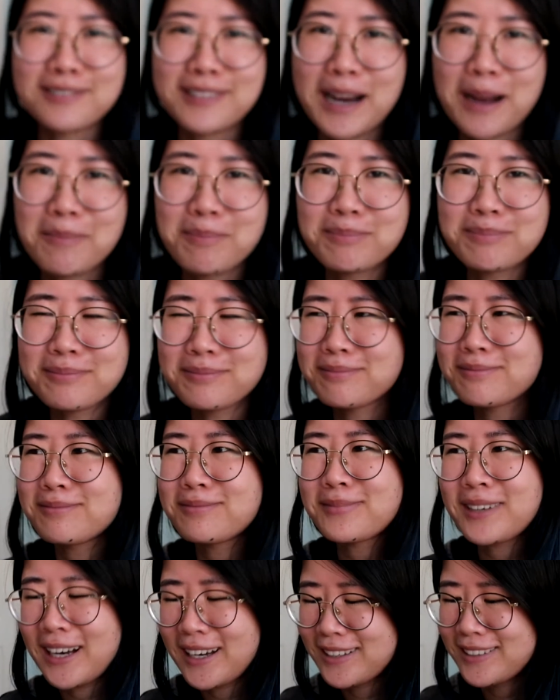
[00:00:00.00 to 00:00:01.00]
wrap
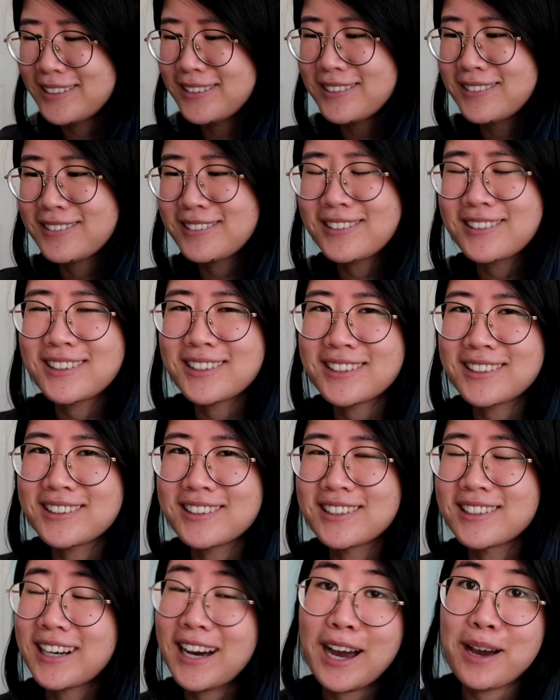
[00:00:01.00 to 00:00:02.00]
kind of
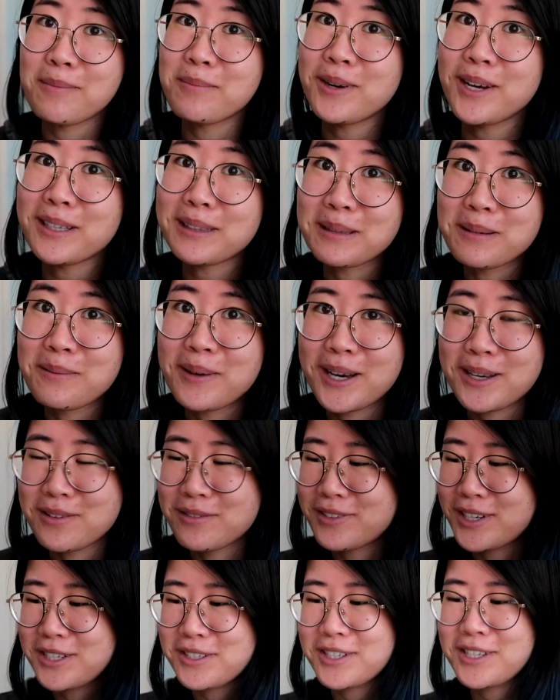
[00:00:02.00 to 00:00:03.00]
thing. I'm not the
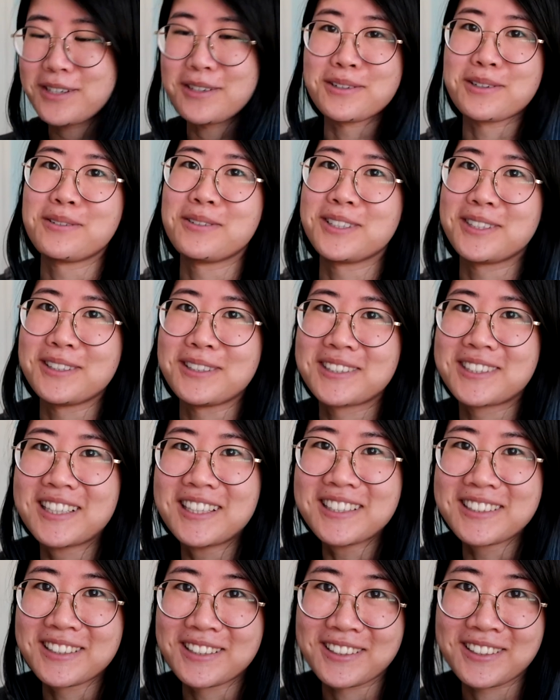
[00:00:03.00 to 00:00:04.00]
manufacturer, I don't know what these
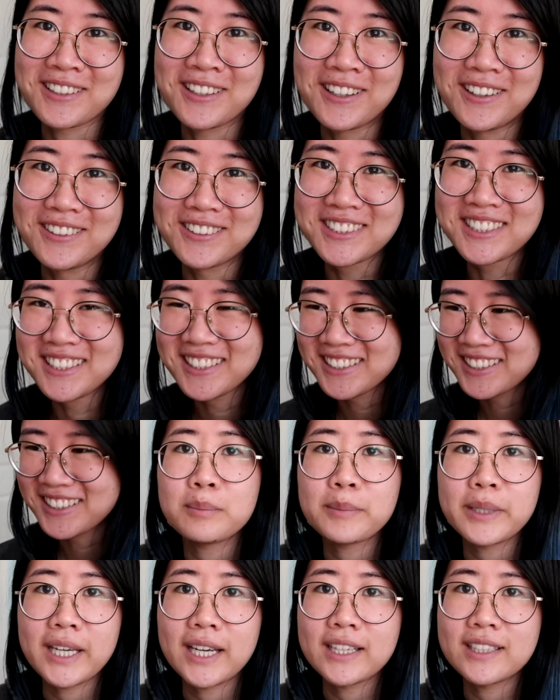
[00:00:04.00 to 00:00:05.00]
things are called.
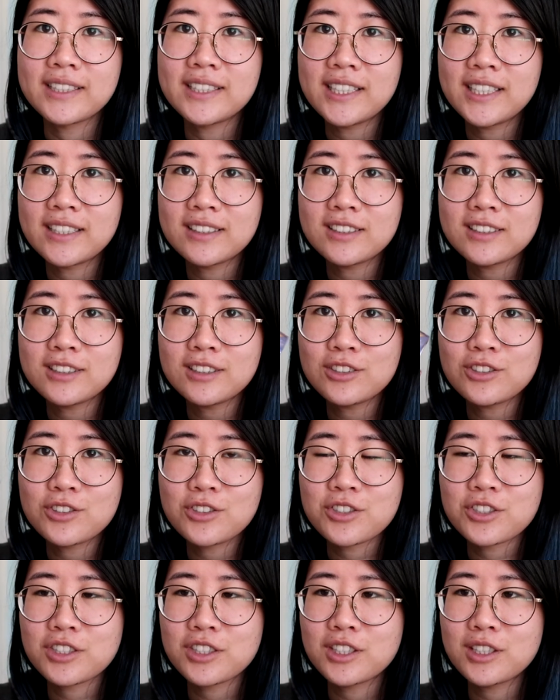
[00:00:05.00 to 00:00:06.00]
But yeah, in the end, this is
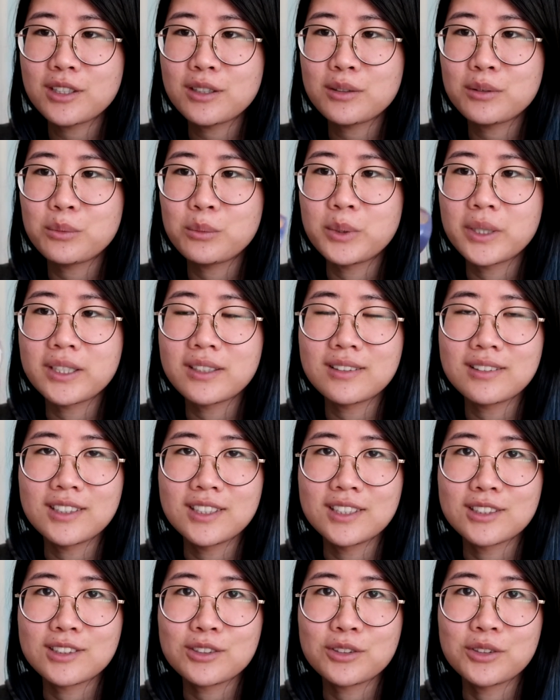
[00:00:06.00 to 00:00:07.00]
usually what
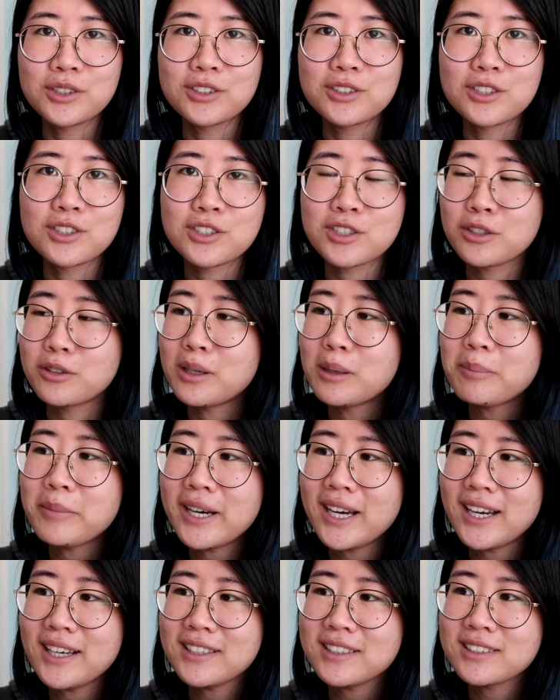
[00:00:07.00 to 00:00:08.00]
it's going to show up
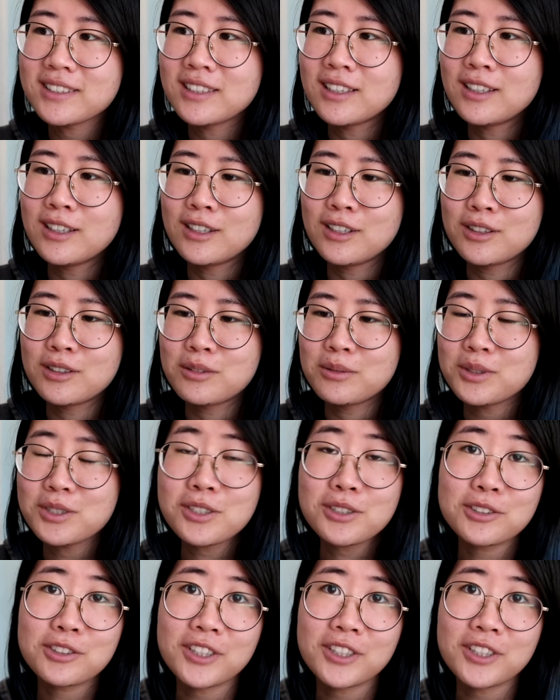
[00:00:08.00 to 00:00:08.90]
as, which is